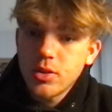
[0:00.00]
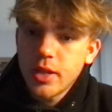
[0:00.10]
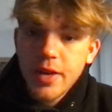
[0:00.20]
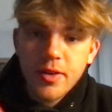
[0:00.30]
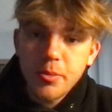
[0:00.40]
Do
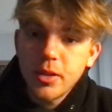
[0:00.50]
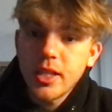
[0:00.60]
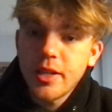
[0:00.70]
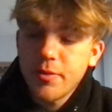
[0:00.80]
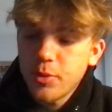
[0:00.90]
they have
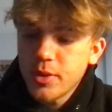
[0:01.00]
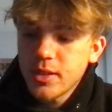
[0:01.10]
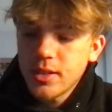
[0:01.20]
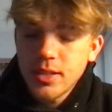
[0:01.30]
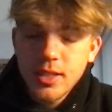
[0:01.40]
anybody that influence
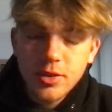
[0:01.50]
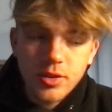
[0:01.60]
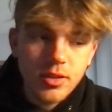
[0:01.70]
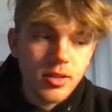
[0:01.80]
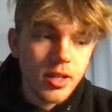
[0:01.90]
these
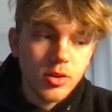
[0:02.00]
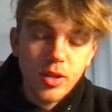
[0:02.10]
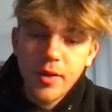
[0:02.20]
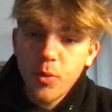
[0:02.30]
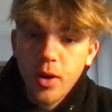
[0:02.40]
decisions? Like, do
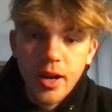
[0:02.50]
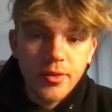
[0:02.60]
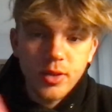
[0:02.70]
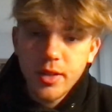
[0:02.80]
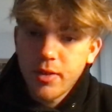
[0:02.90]
they have a
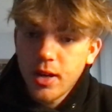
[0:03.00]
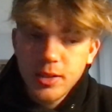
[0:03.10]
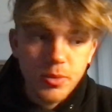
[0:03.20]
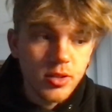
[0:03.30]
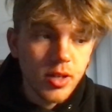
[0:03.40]
wife? Do they have a
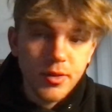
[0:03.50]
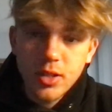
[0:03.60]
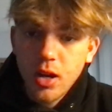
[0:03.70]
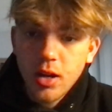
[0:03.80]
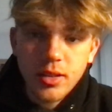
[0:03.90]
husband? Do you have a
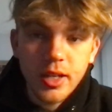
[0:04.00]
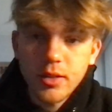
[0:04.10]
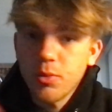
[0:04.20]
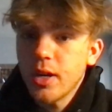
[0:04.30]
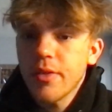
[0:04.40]
dog? Like,
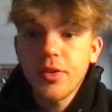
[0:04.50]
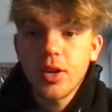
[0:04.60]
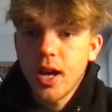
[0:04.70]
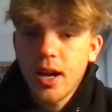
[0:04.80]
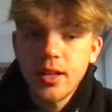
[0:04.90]
whatever
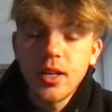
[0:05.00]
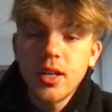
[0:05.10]
you got.